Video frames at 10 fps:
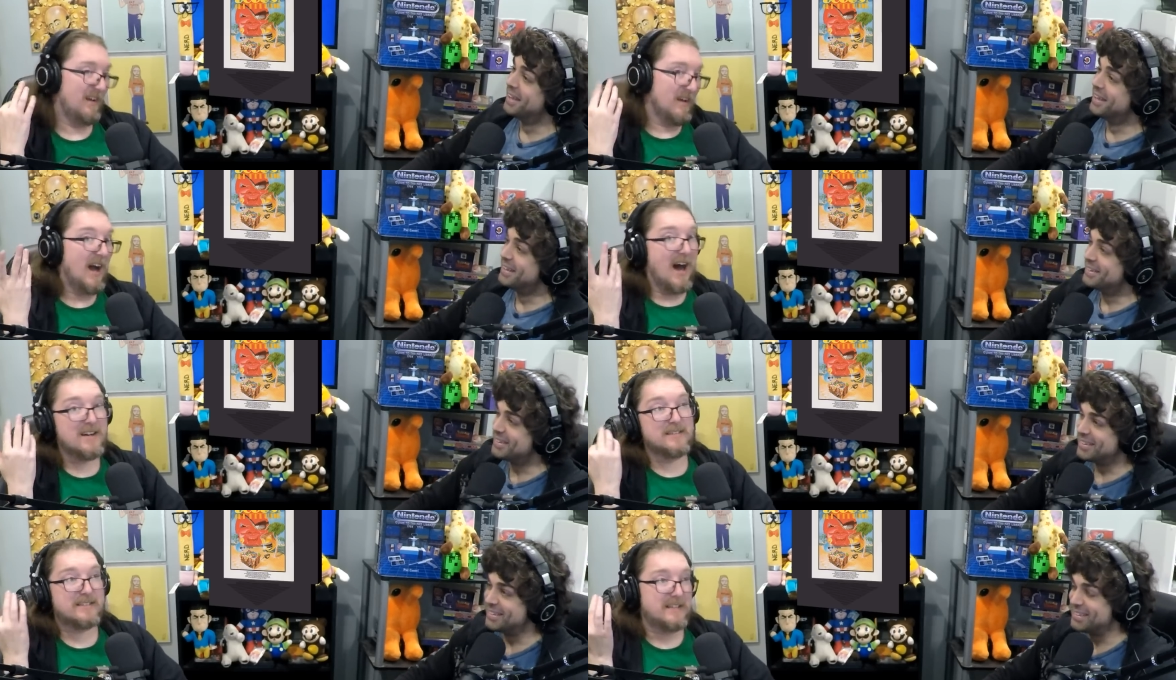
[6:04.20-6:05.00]

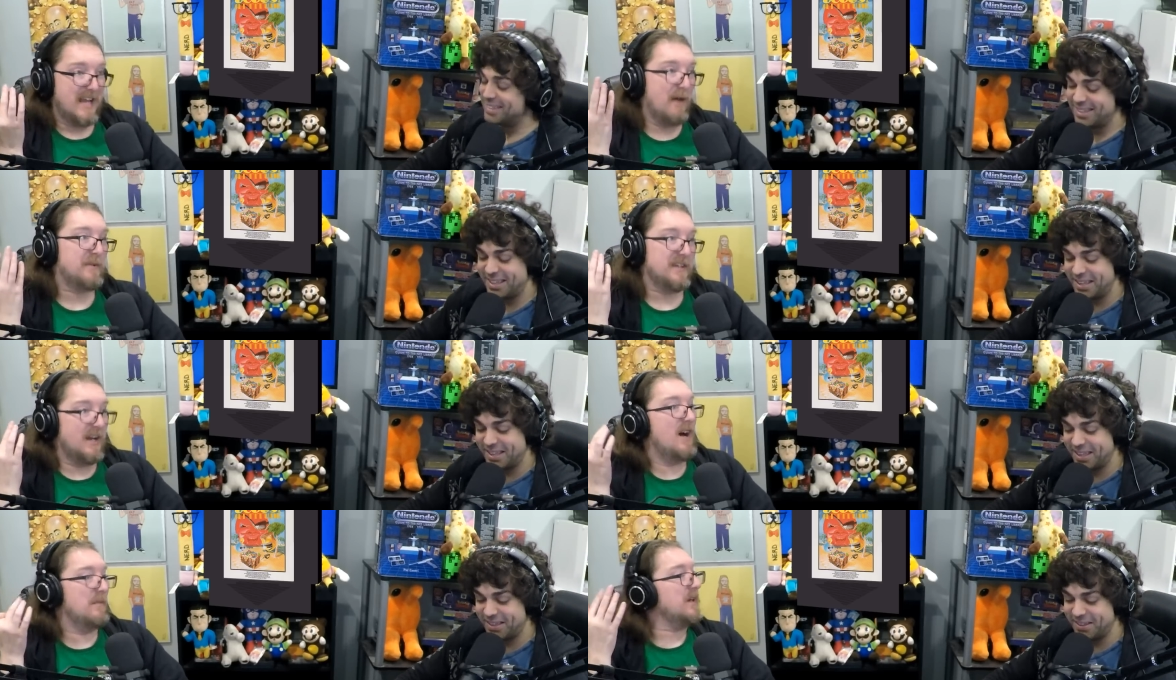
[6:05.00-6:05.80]
Speaker 1: Honestly, Captain
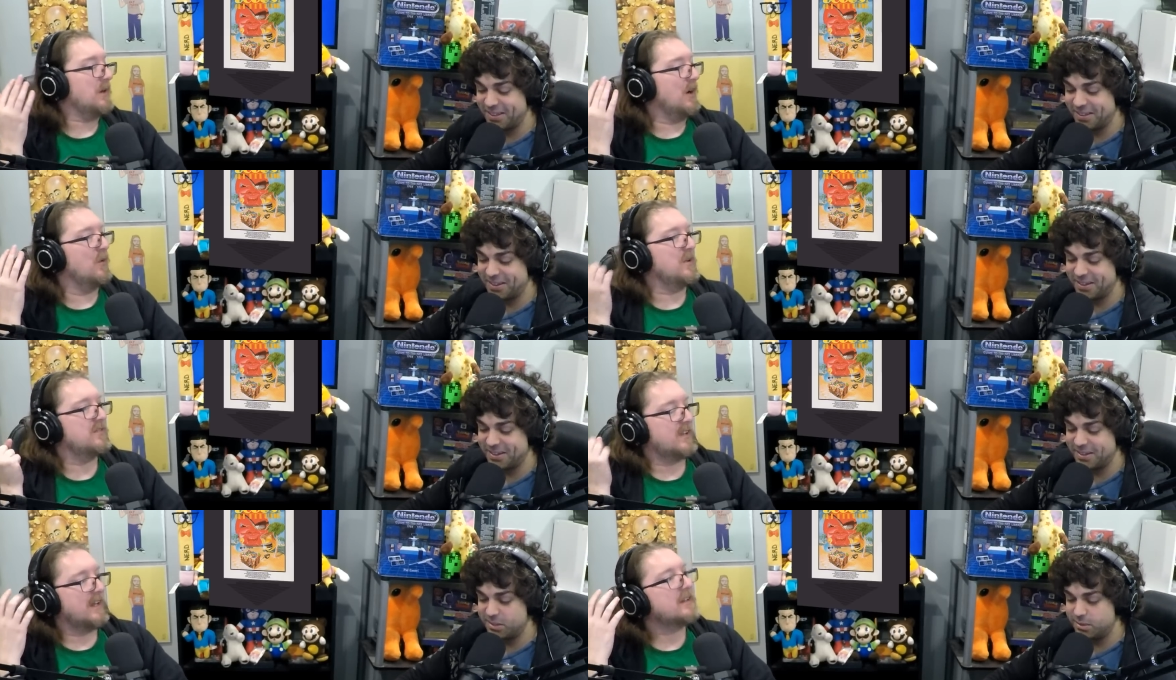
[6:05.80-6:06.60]
Comic
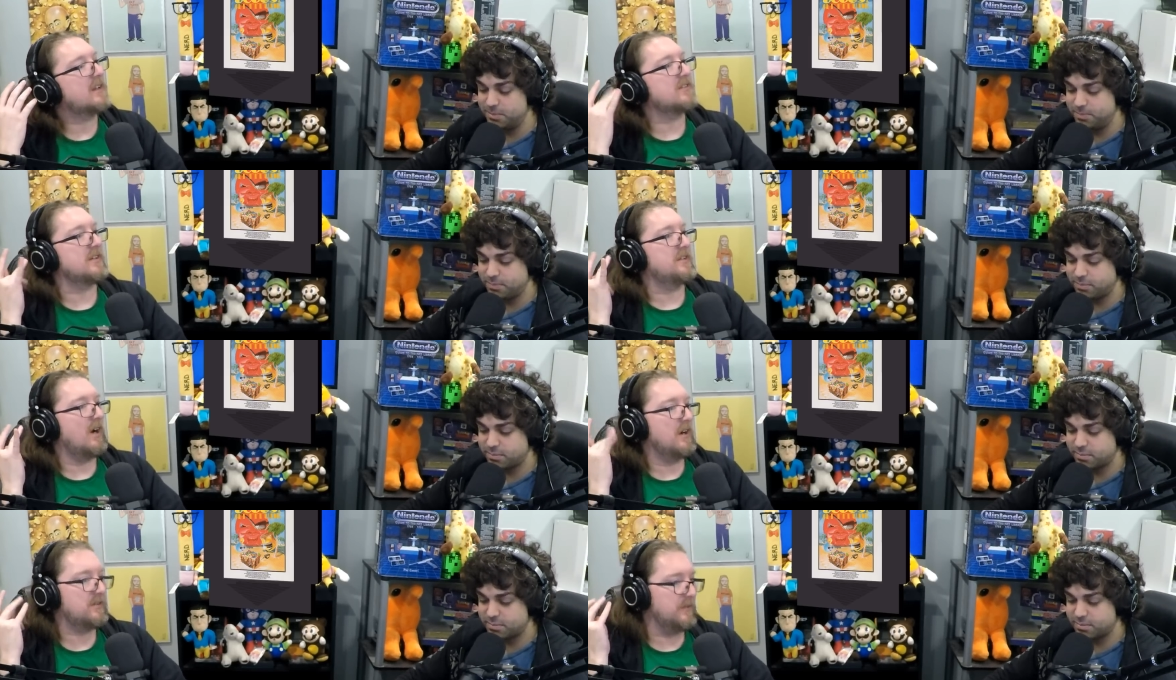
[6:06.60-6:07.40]
always because the
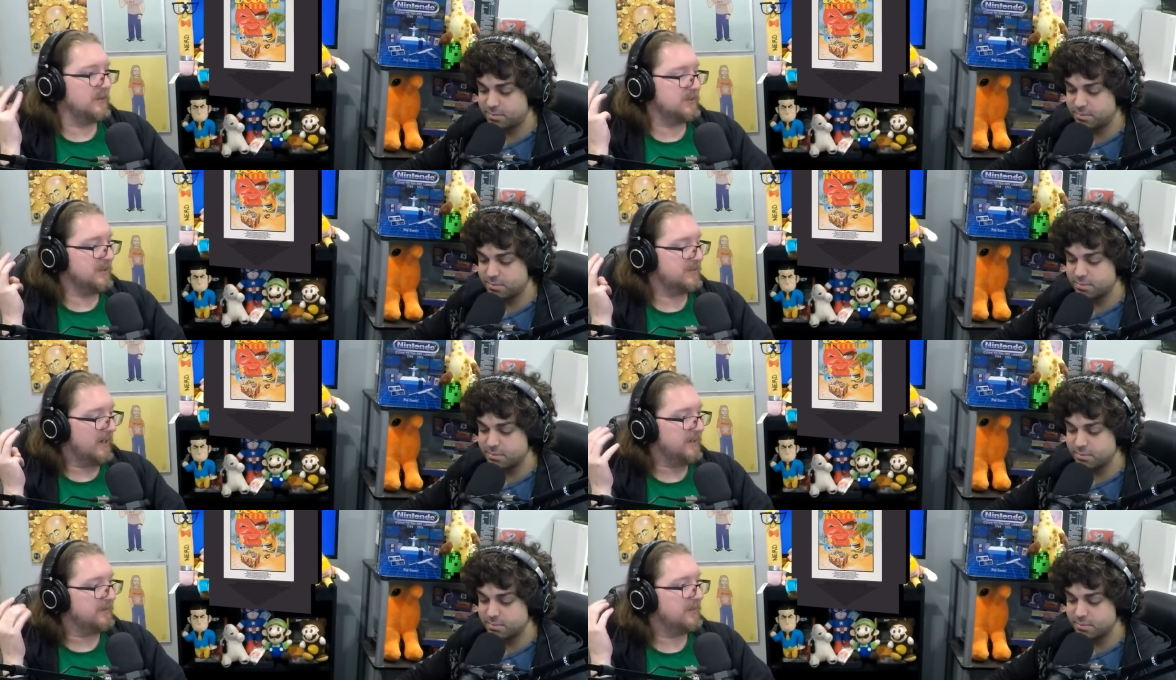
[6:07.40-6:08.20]
DOS version is
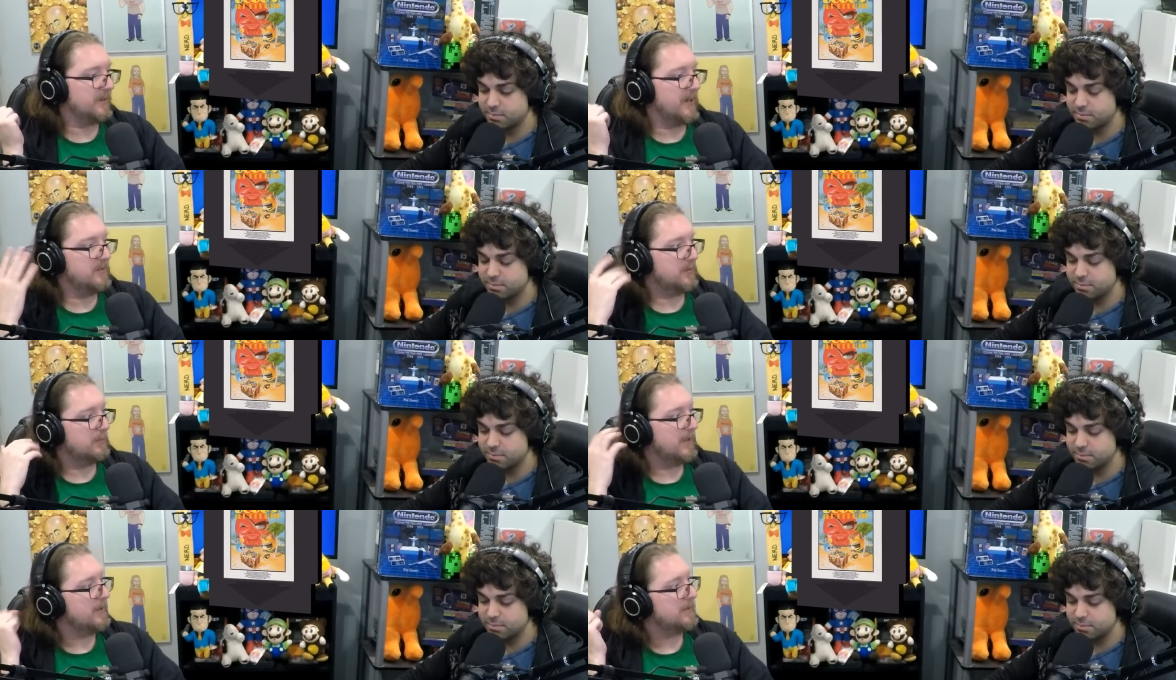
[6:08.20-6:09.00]
kind of fun. I used to
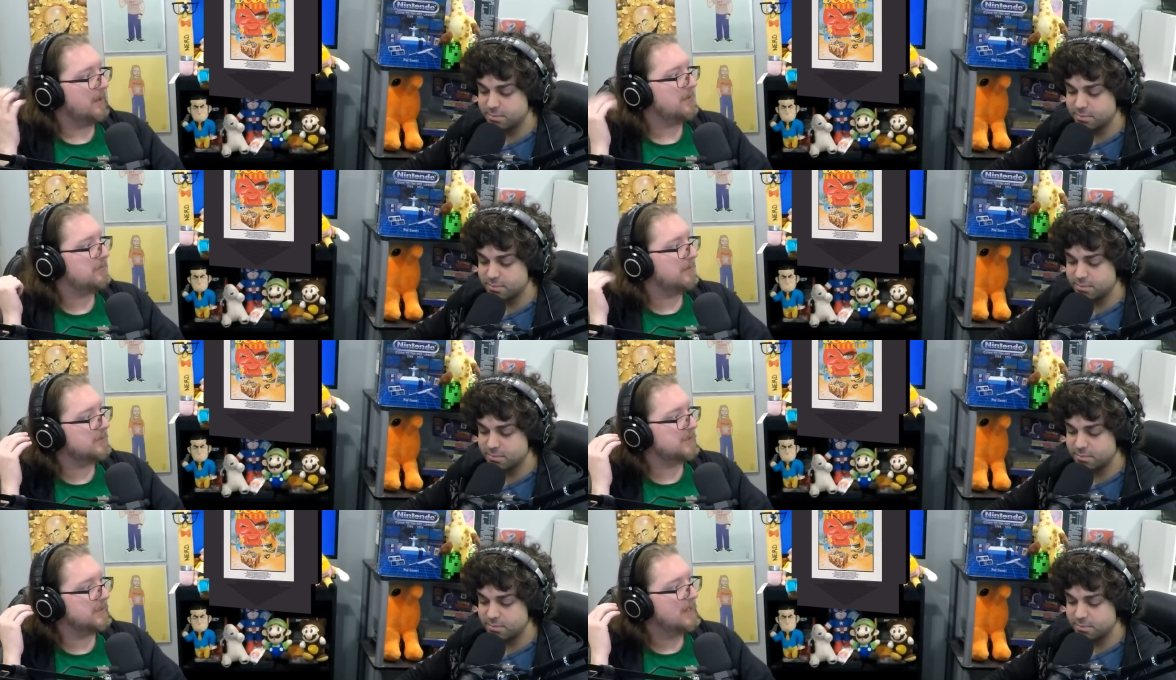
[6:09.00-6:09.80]
play the DOS
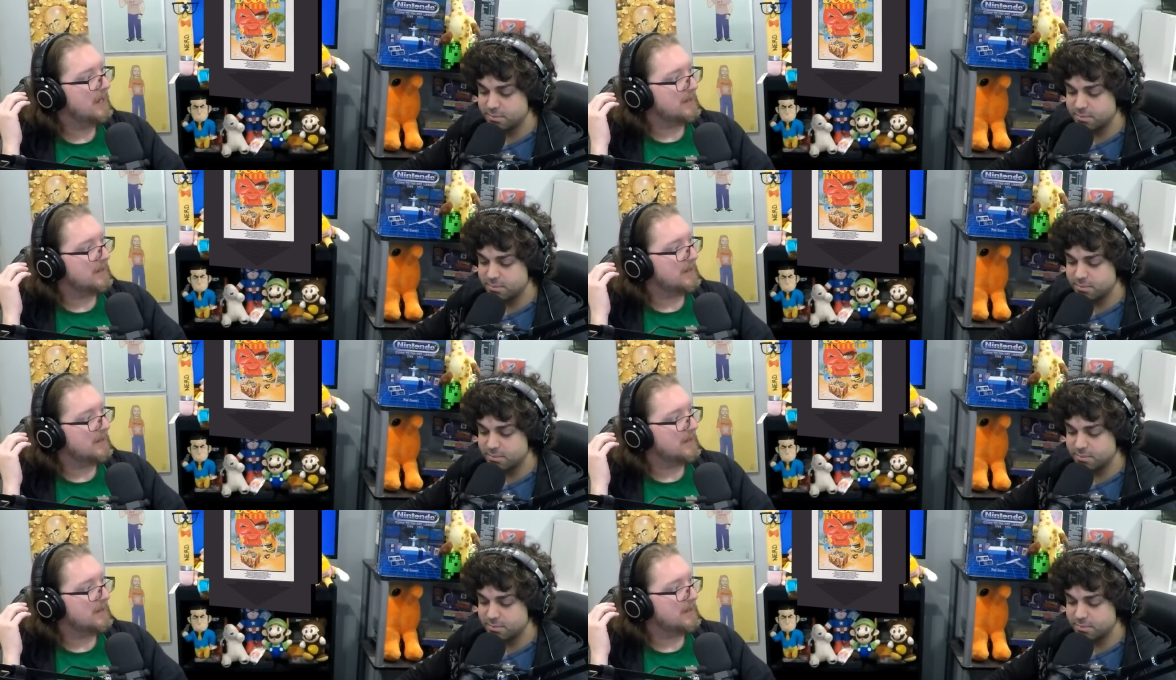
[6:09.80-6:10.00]
version.